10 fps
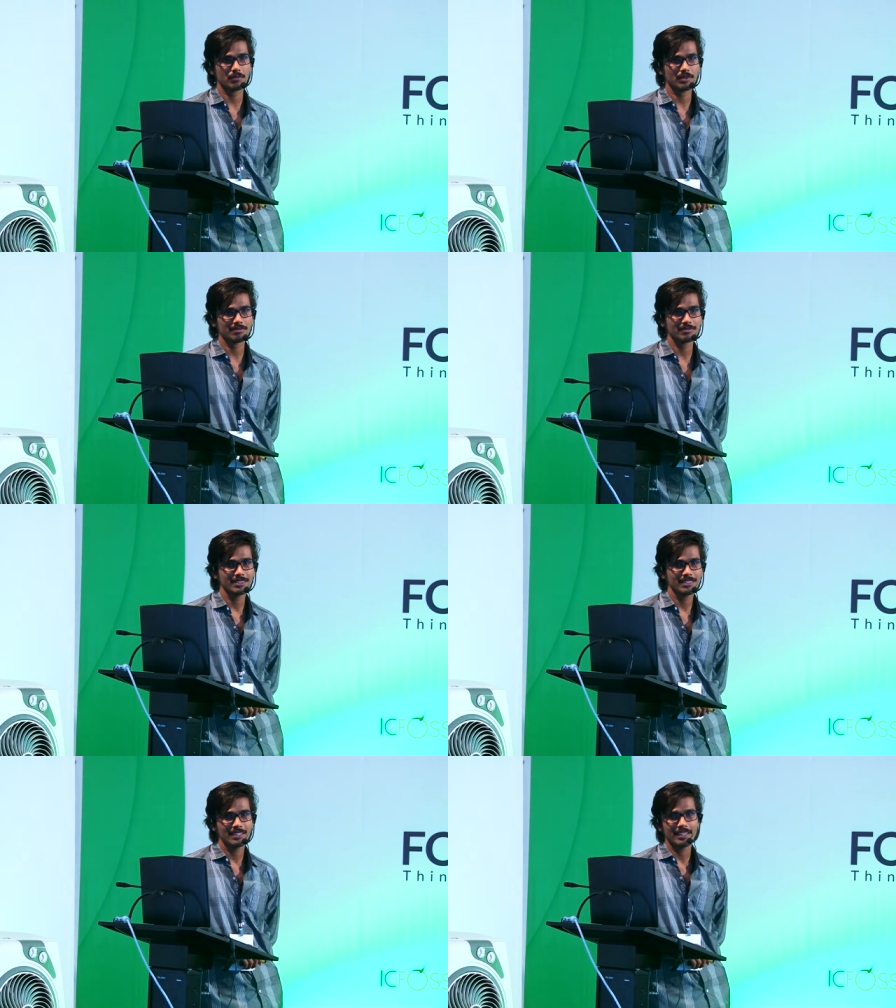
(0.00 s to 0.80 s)
But
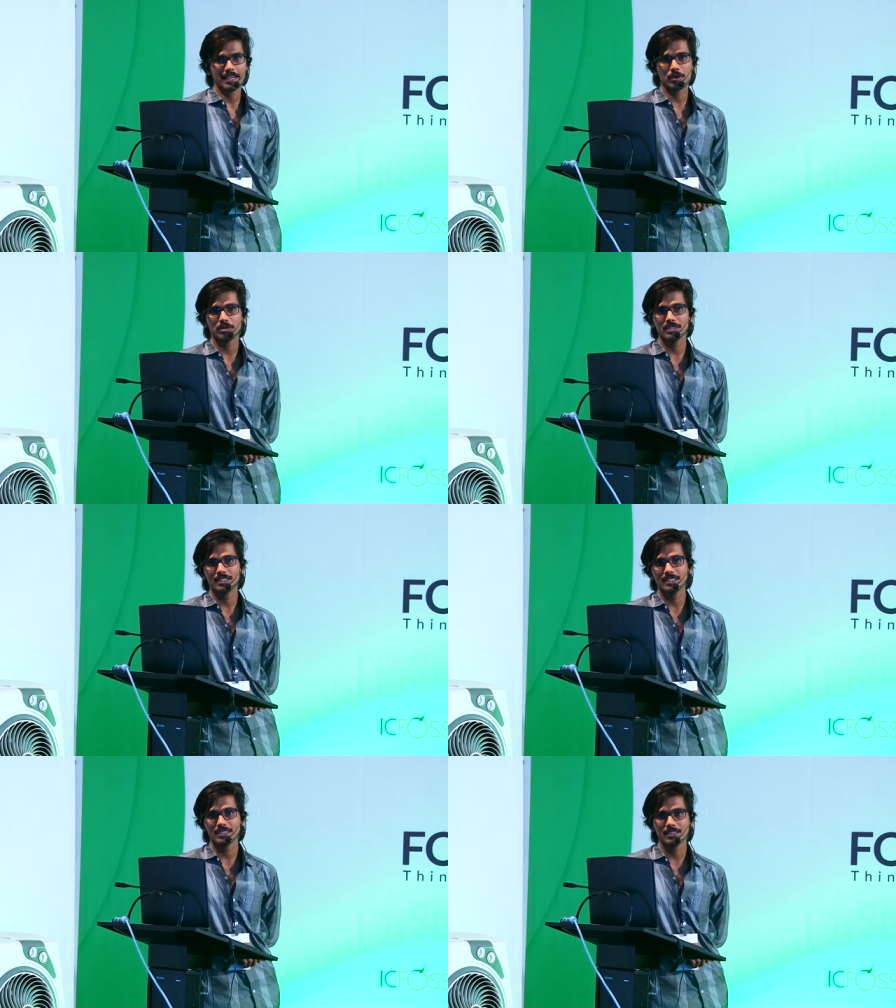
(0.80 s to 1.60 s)
I'm not
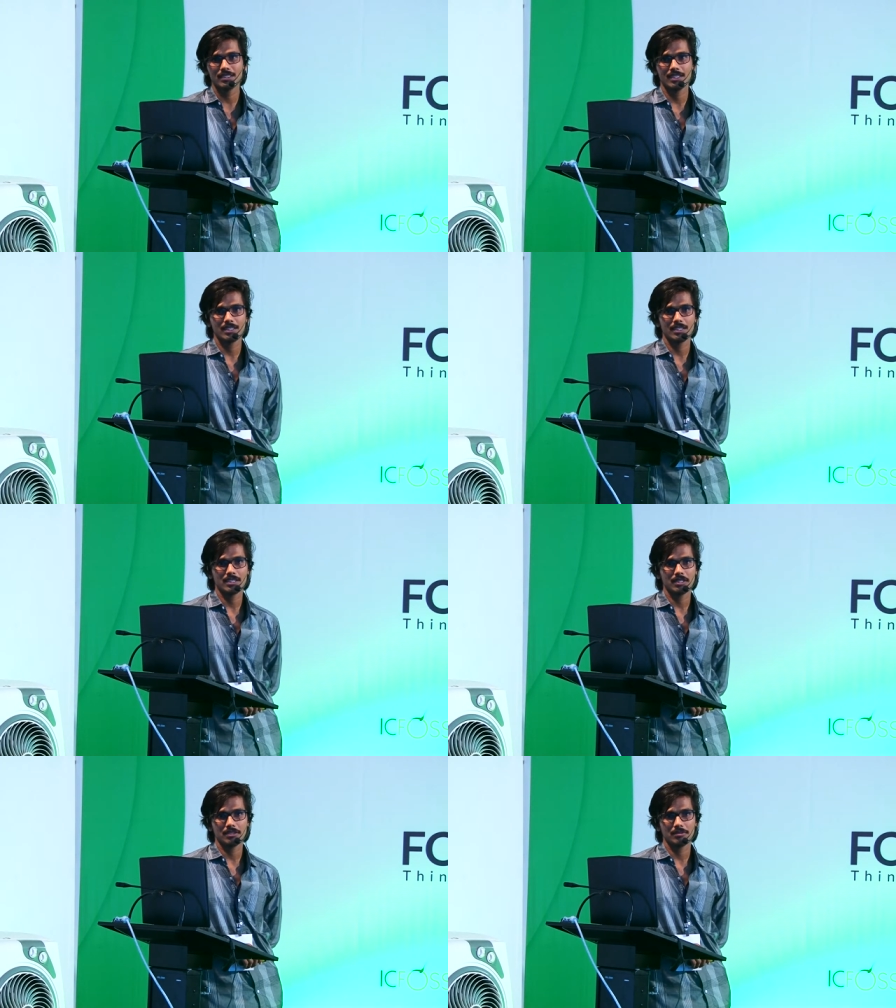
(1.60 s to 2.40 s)
thinking
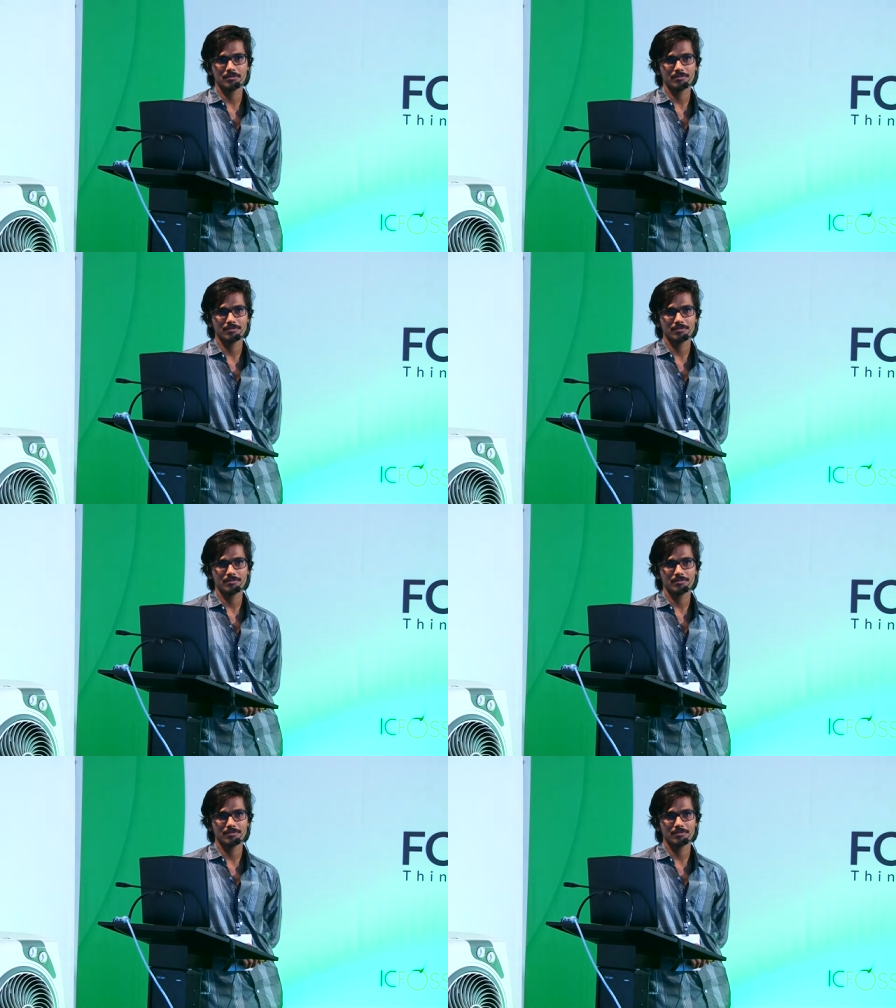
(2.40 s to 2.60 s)
uh,